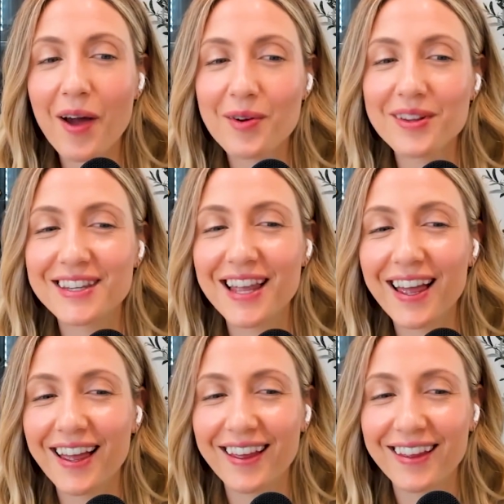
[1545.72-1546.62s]
i would say
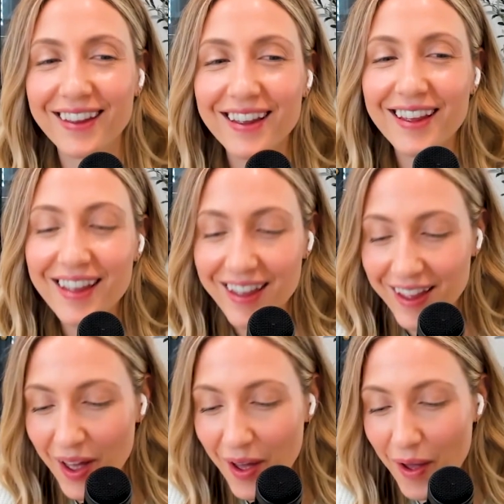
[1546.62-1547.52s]

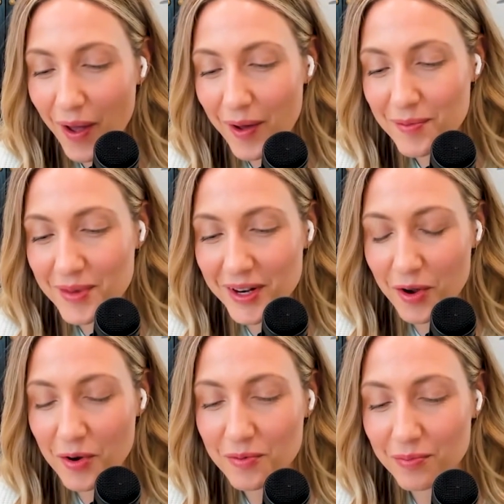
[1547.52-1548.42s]
um, you
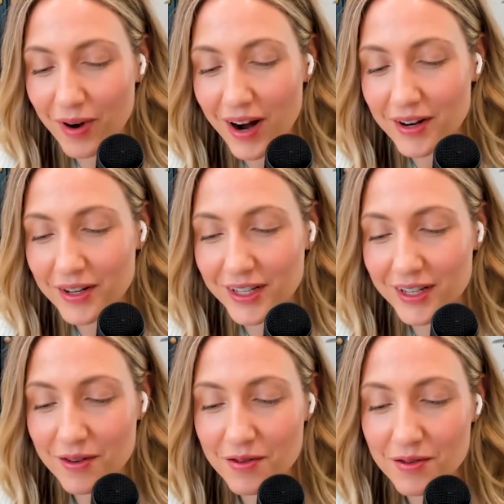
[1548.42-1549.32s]
know, prior
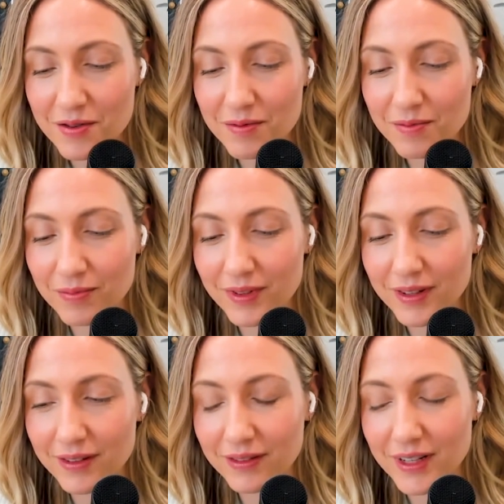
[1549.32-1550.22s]
to,
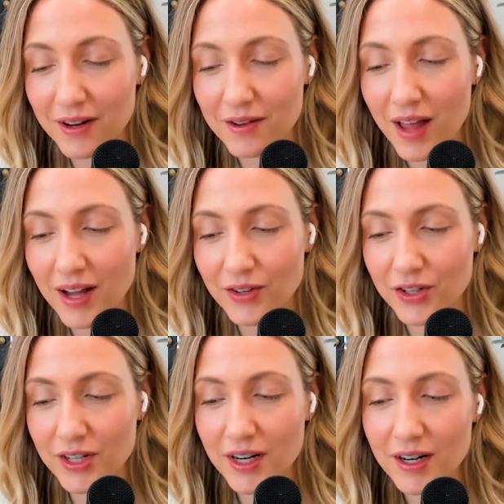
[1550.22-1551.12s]
you know,
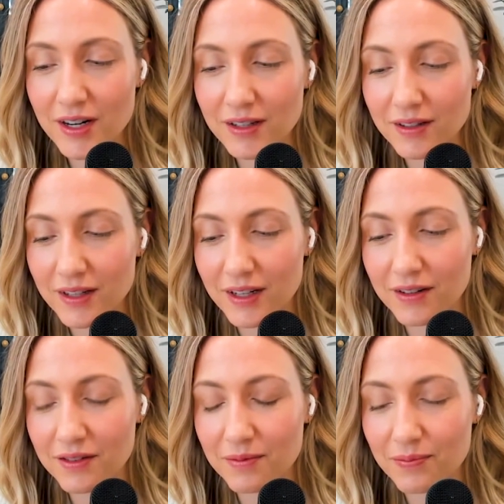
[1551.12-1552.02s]
last year, you
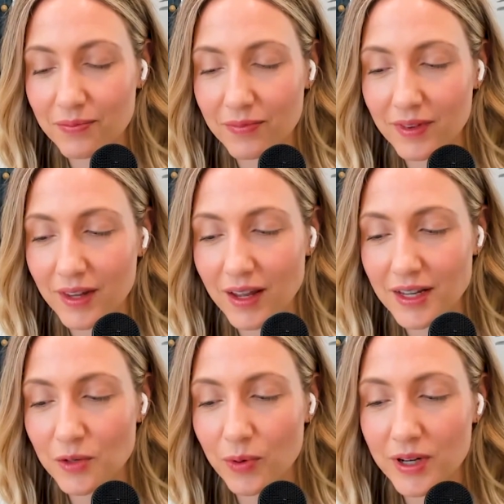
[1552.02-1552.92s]
know, I
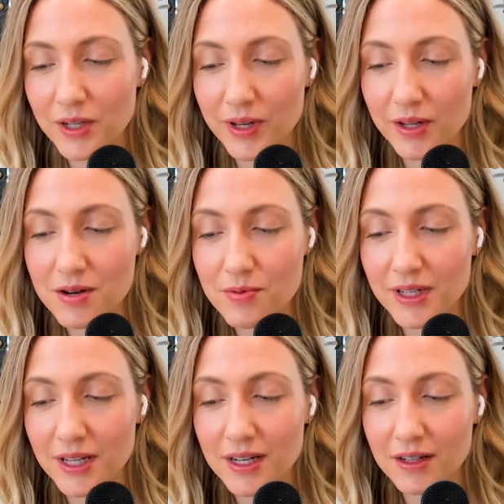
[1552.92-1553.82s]
think 2023 was
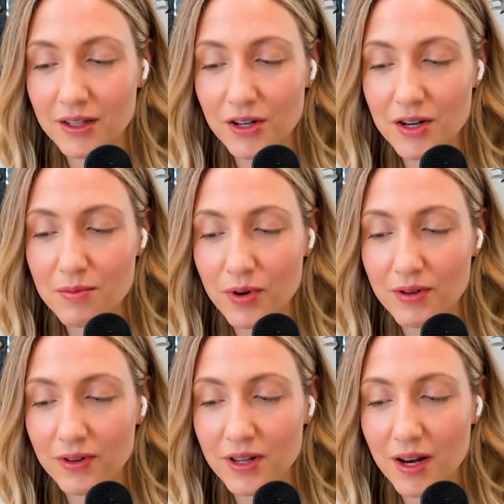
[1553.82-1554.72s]
a turning point
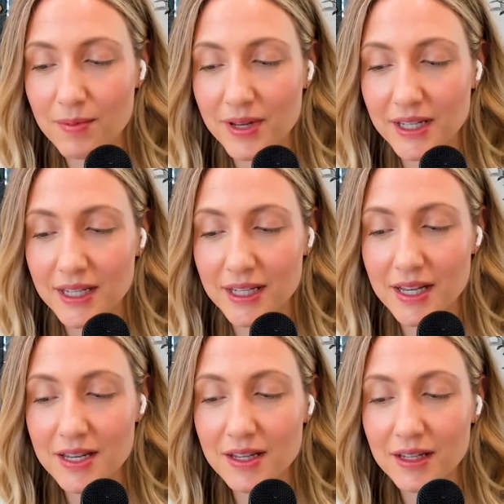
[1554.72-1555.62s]
for a lot of
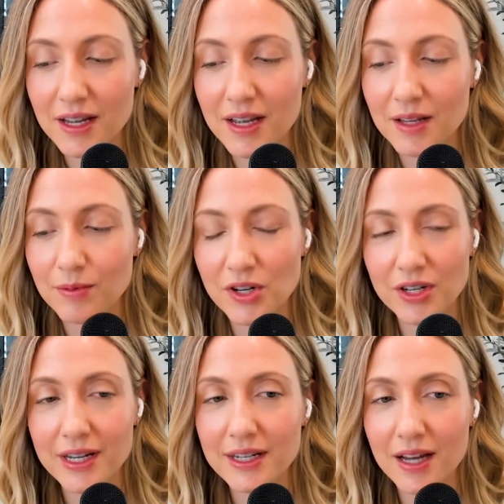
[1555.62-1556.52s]
businesses,
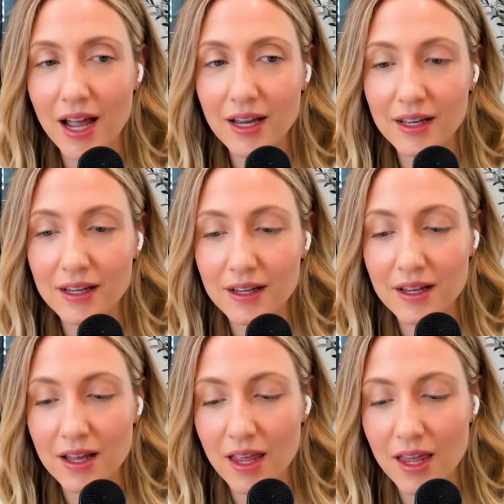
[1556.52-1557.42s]
especially in tech,
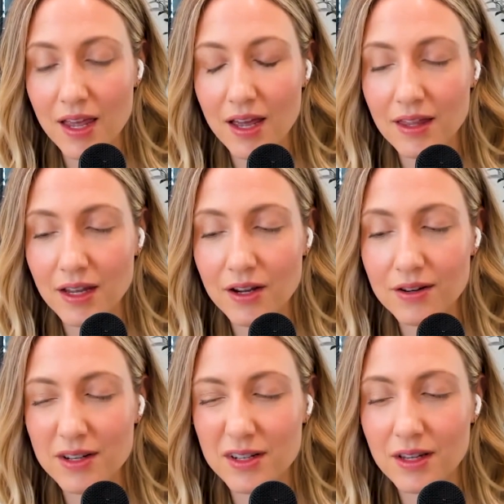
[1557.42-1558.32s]
and they
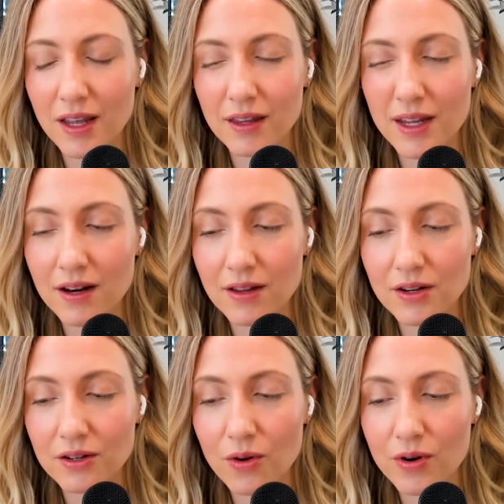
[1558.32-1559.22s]
couldn't just like lean on
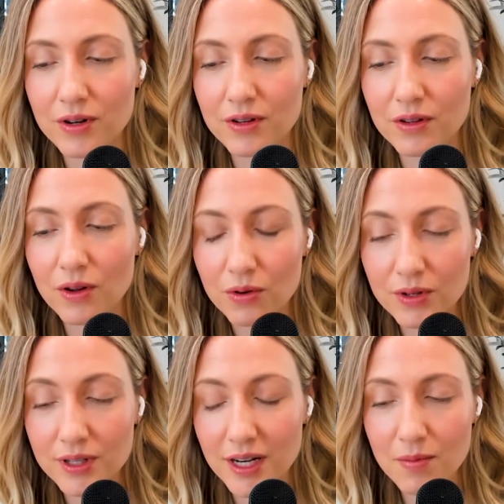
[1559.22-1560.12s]
their
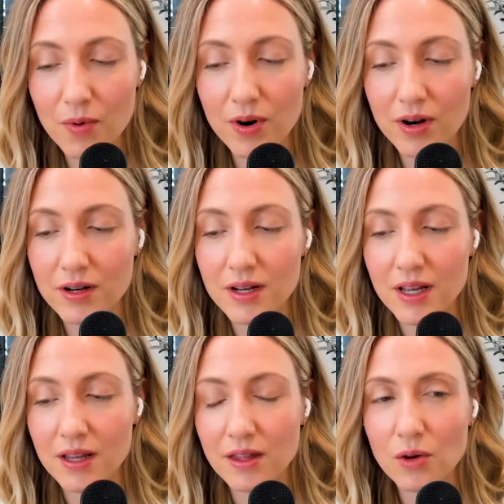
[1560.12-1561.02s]
laurels anymore.
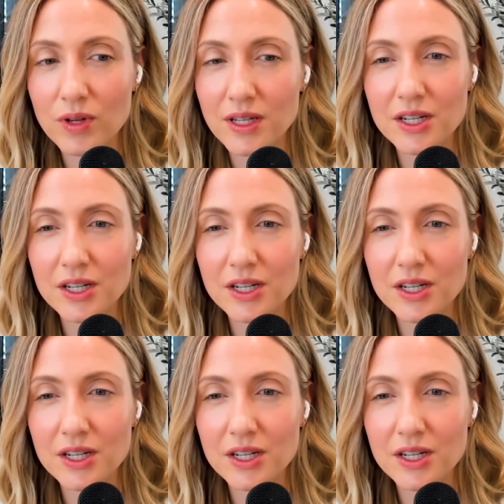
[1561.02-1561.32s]
There wasn't